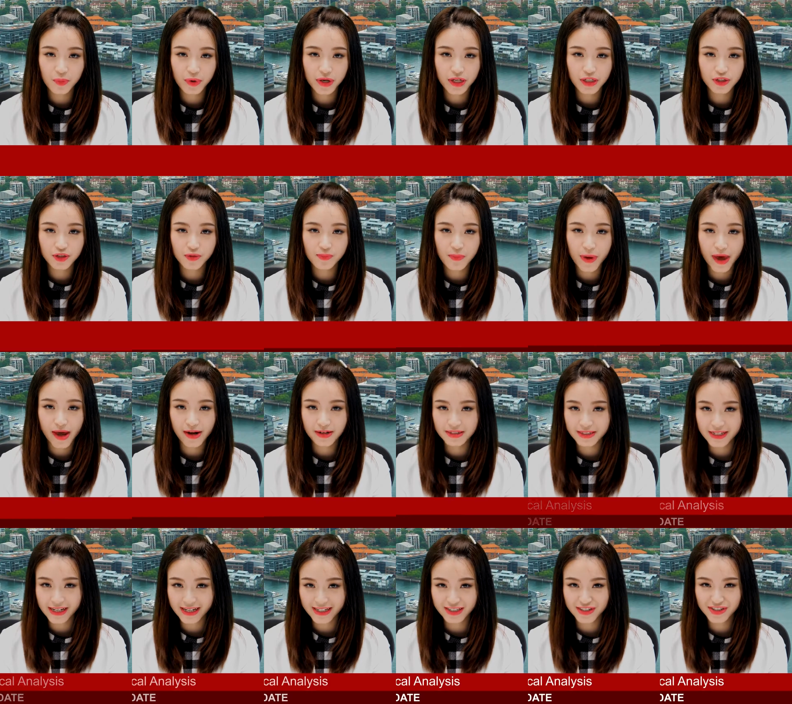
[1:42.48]
we need to pay
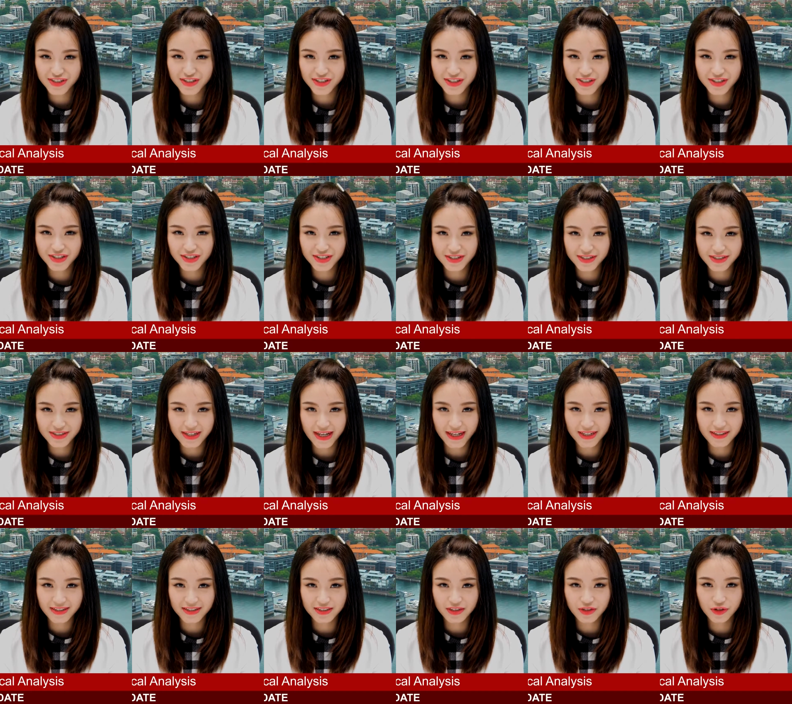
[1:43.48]
attention to
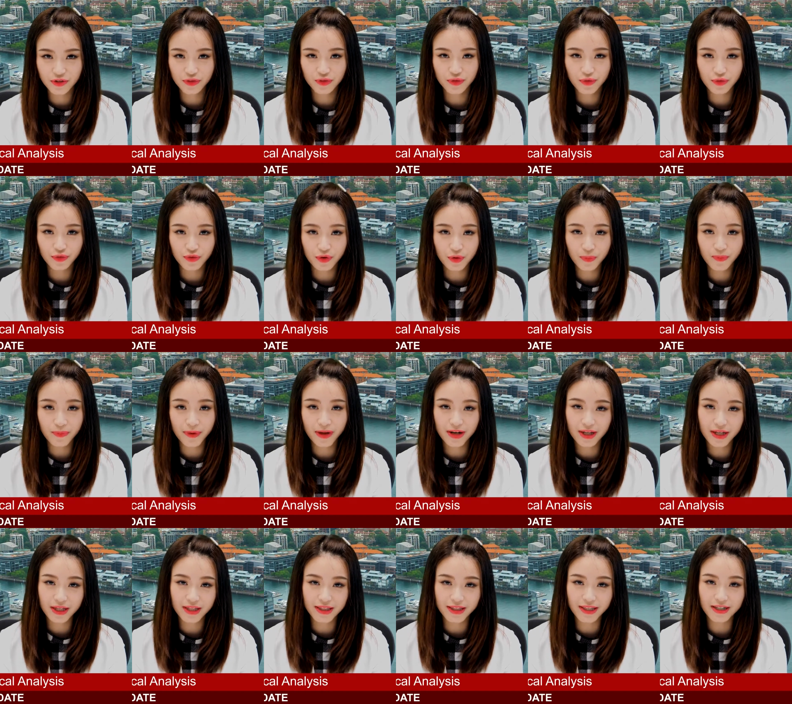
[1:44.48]
is the European
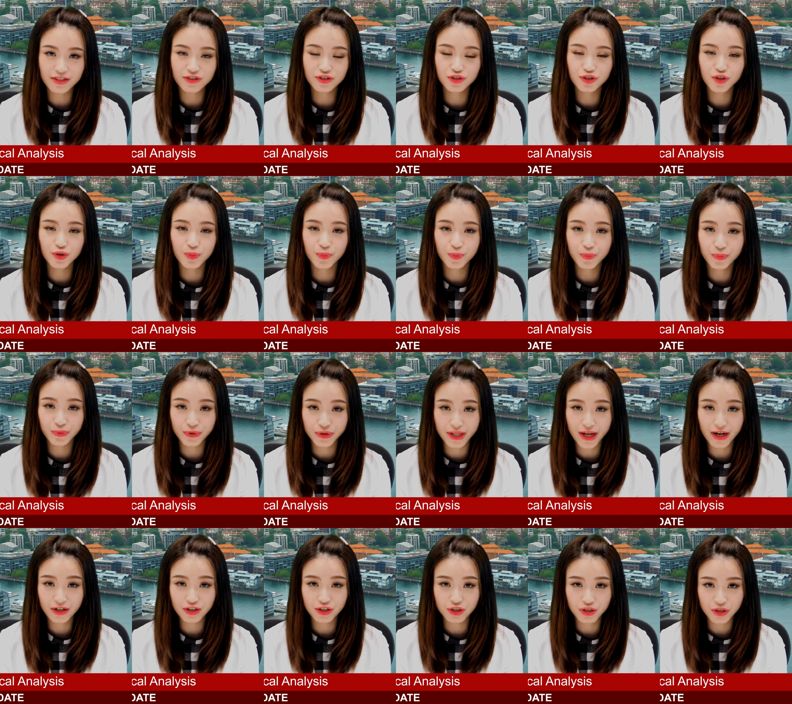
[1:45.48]
industrial
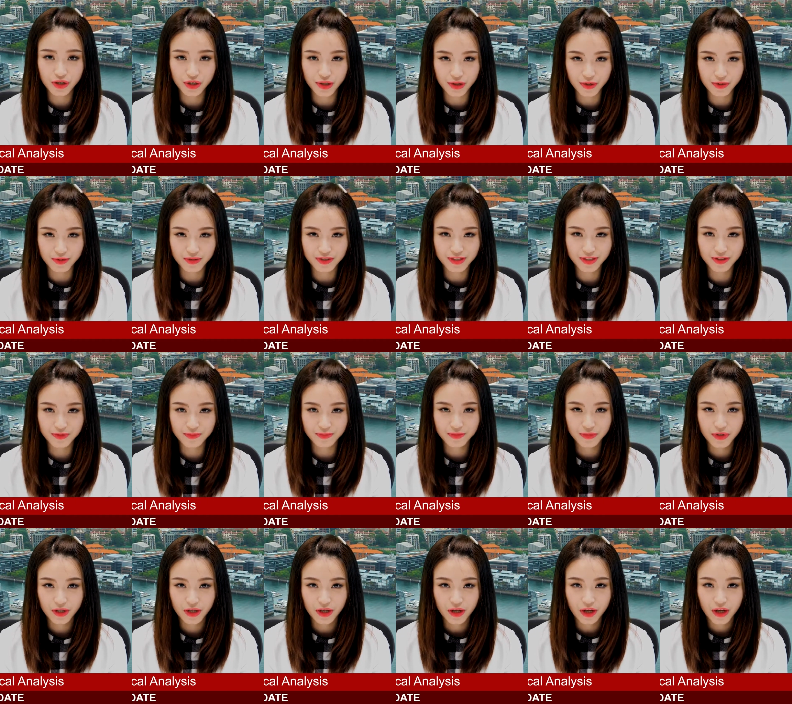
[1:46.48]
production news.
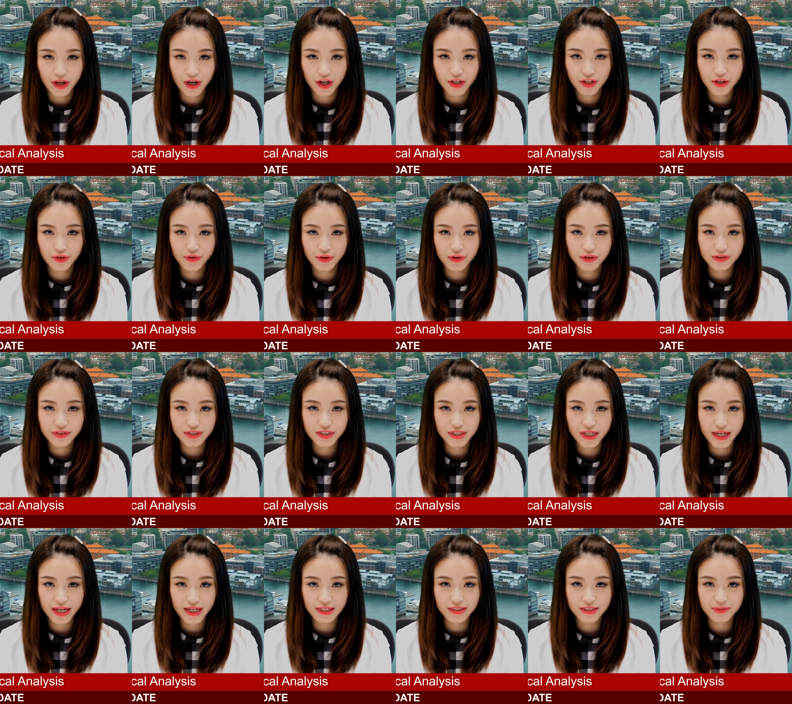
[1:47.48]

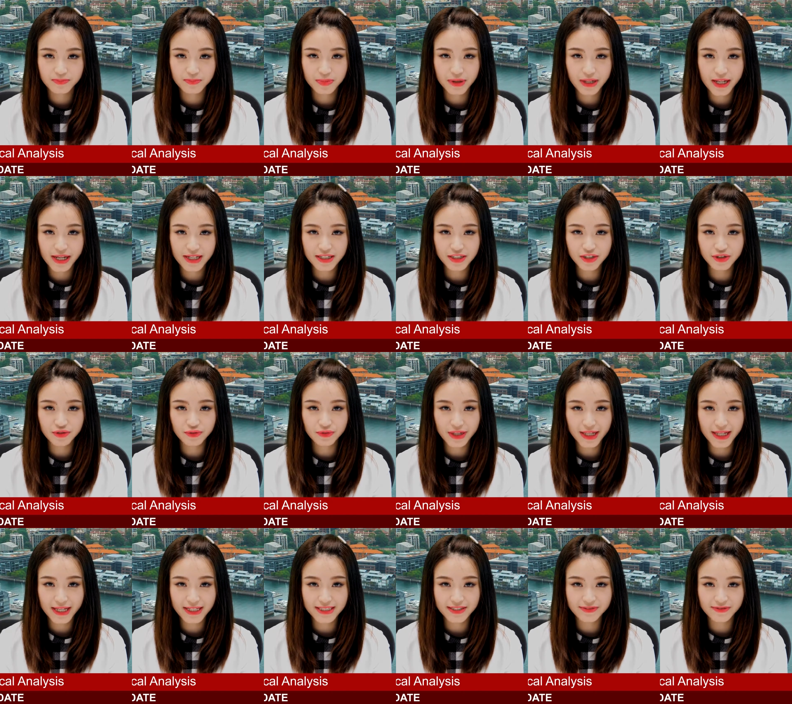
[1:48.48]
Eurostat plans to
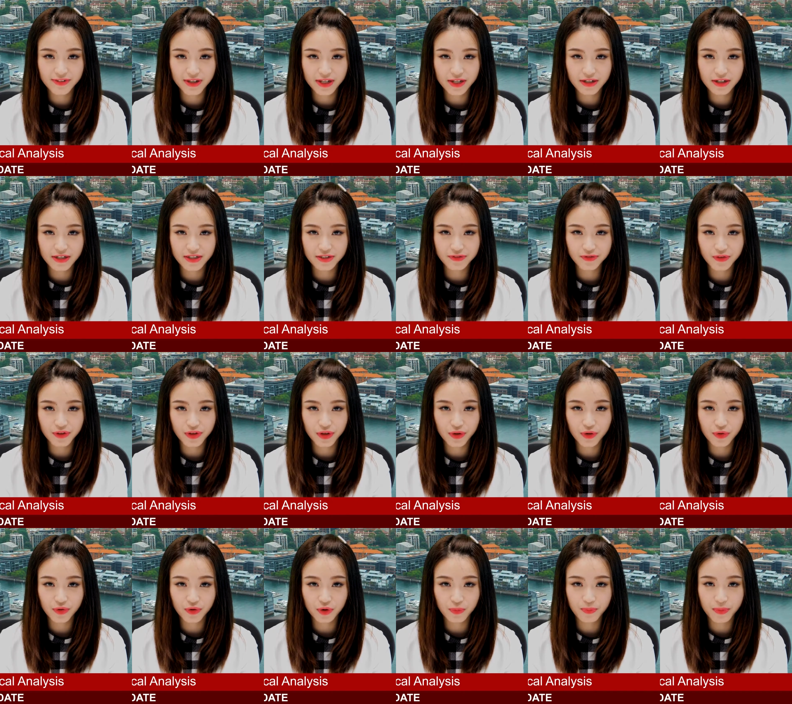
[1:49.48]
release figures for the
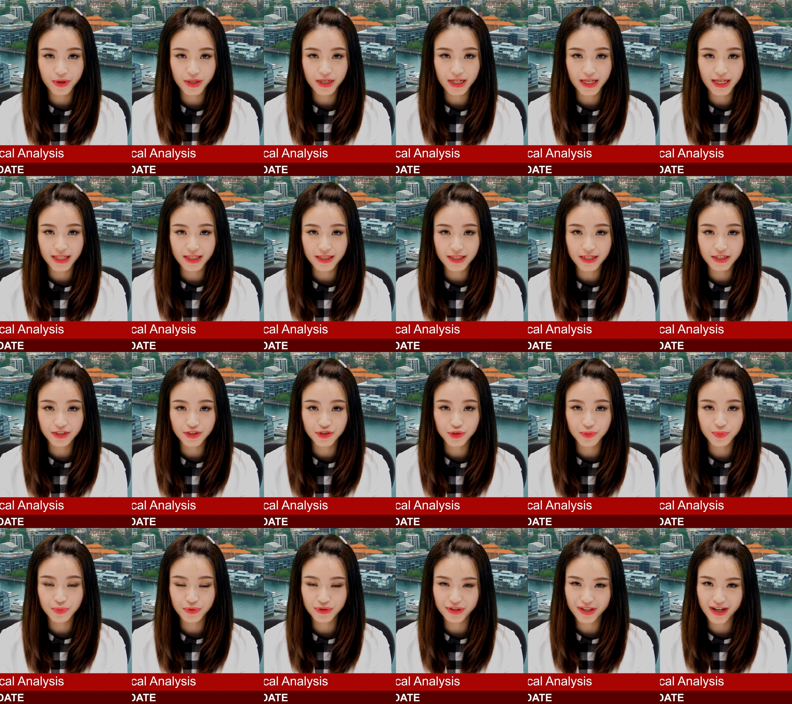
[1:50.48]
European
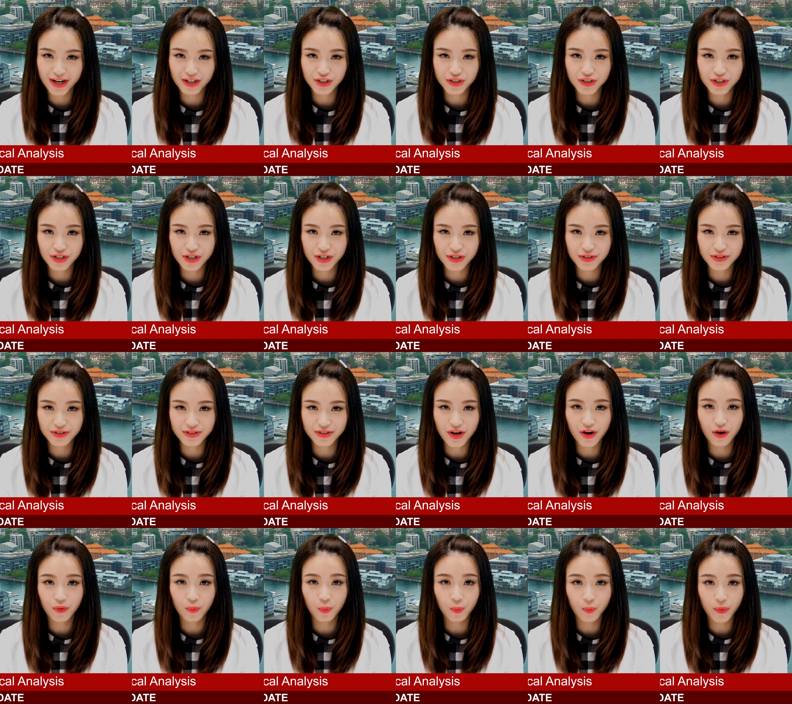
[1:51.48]
industrial production news
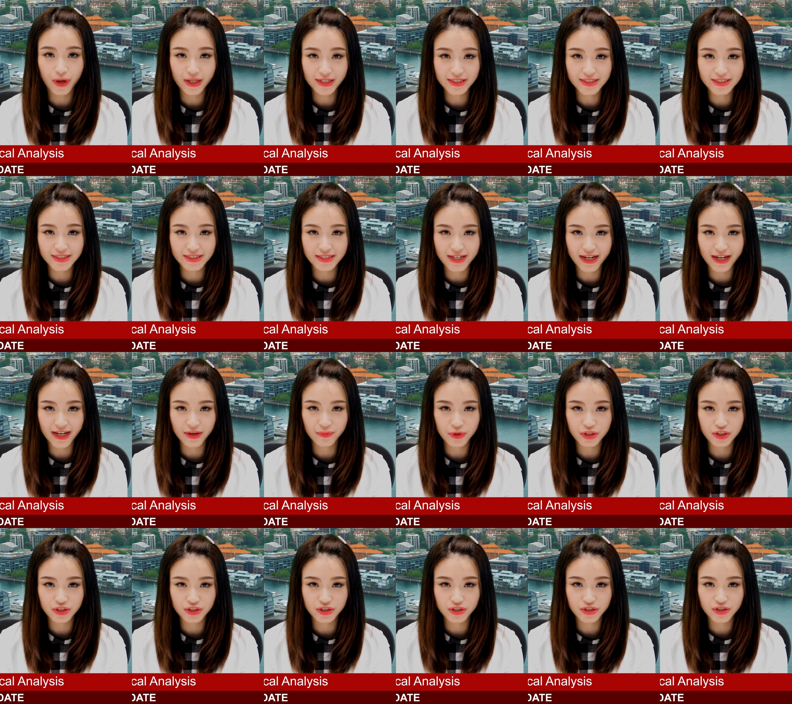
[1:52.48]
on Wednesday,
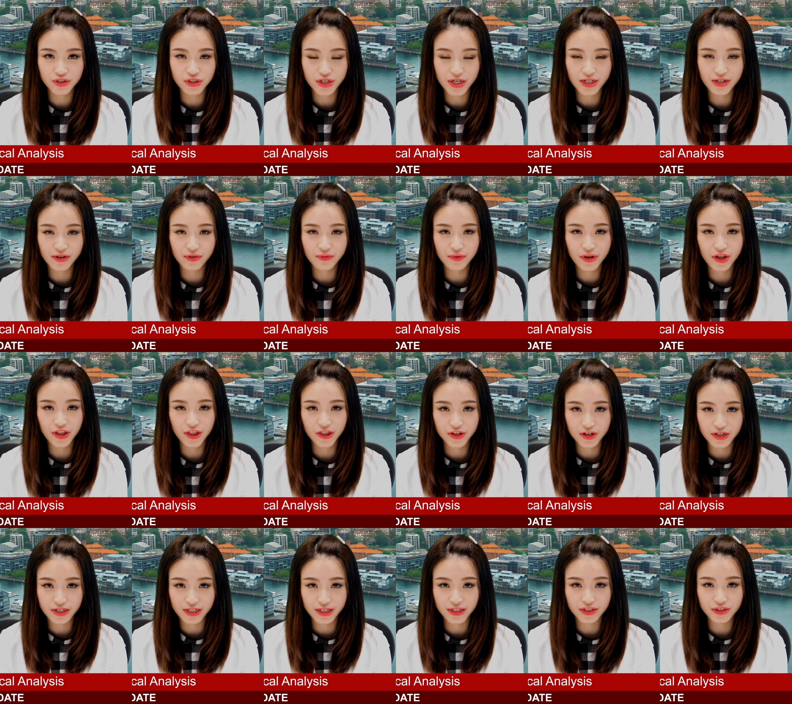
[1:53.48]
which is January
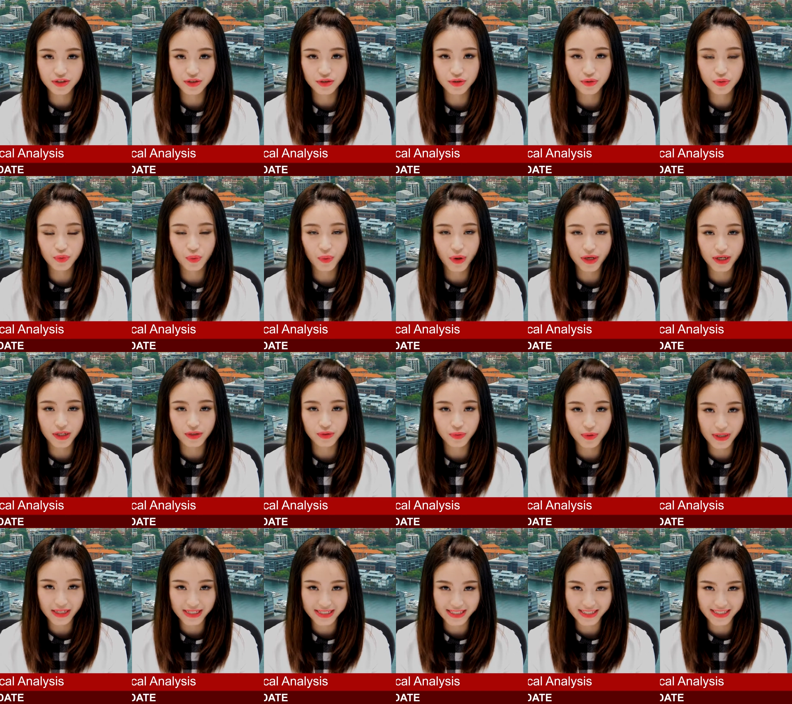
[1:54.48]
13th,
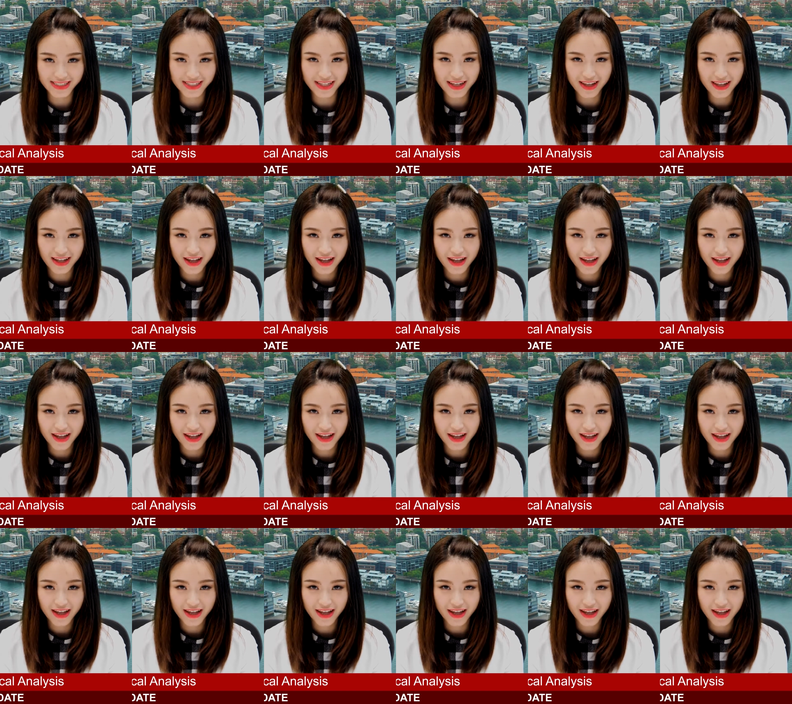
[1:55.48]
2020.